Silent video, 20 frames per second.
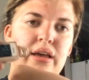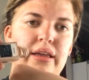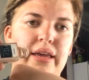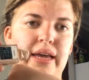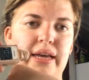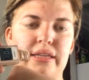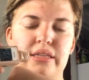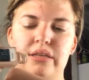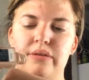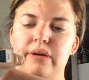
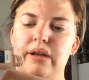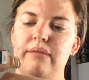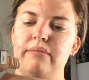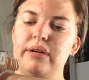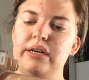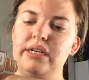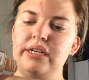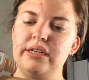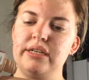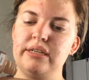Okay, so what I'm
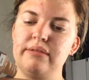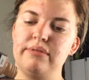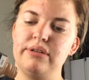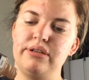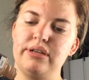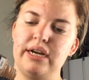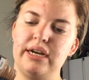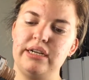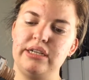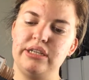going to do is I'm going
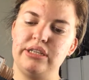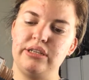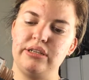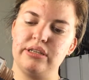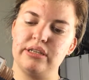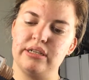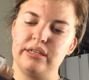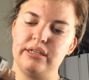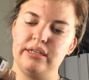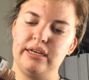to try to just
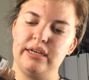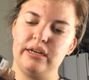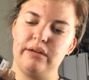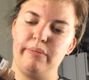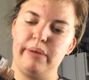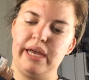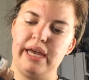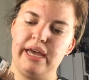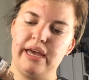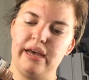use a little
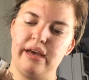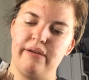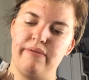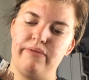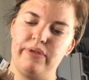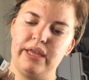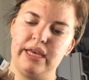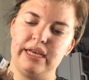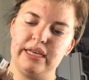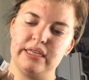bit
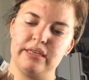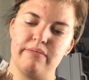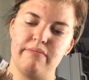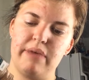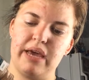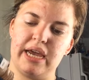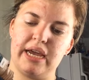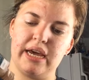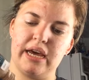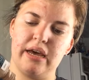of this
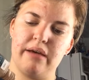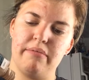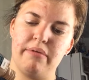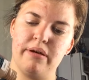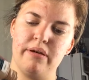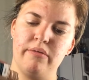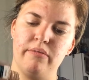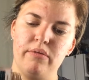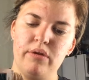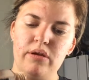
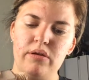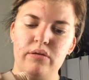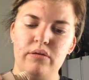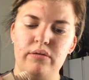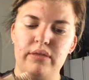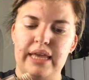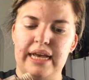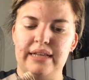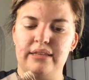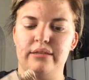makeup. Woo,
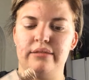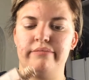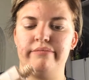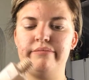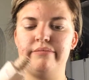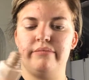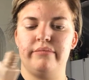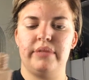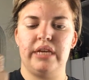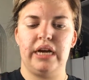that's
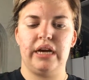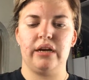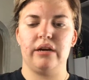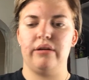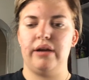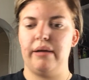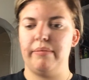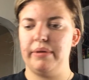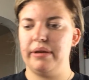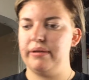not going
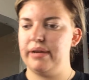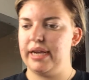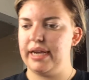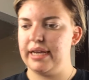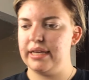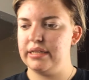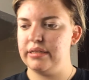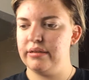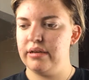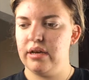to happen, I
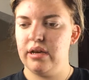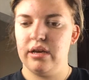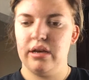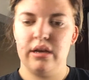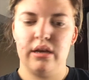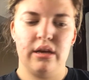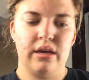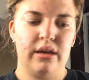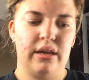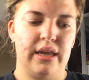guess.
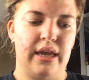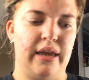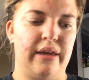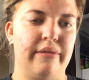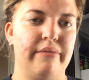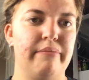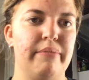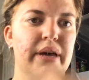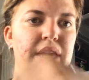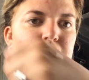Okay,
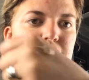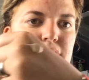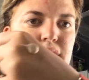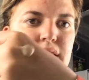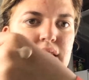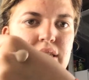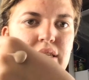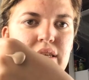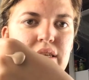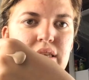but
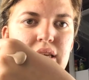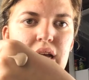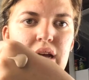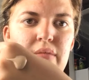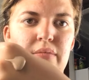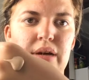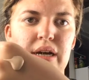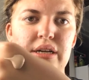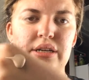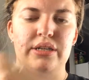this is how
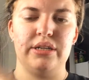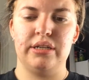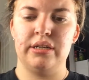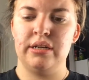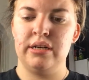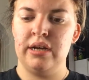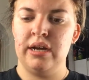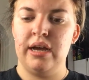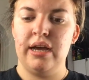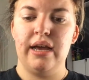much.
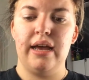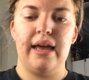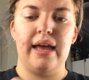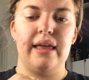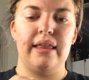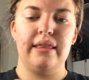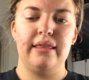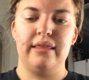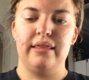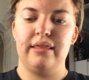
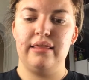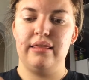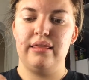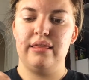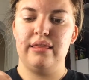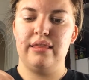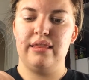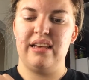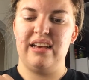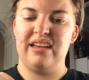
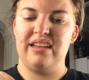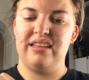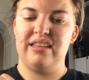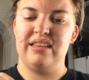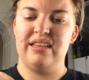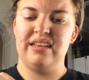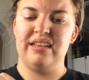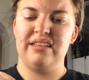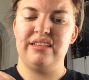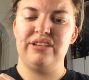That
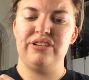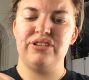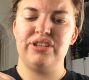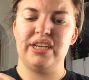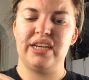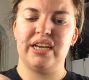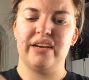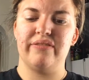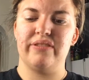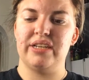
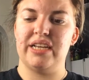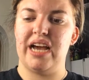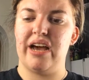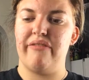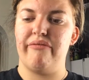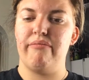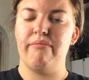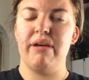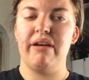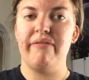usually covers
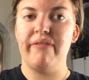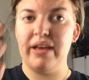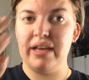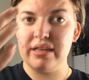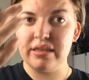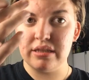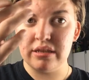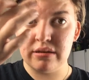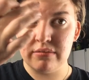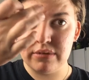half of my
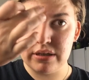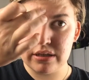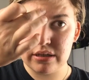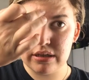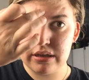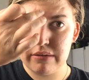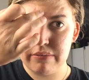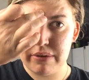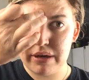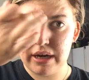face, so I'm just
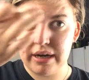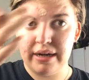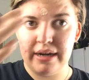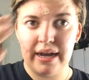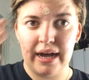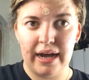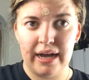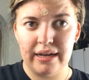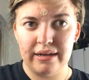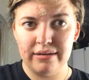going to put a
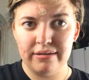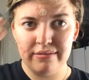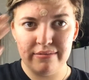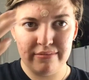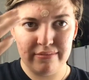dot.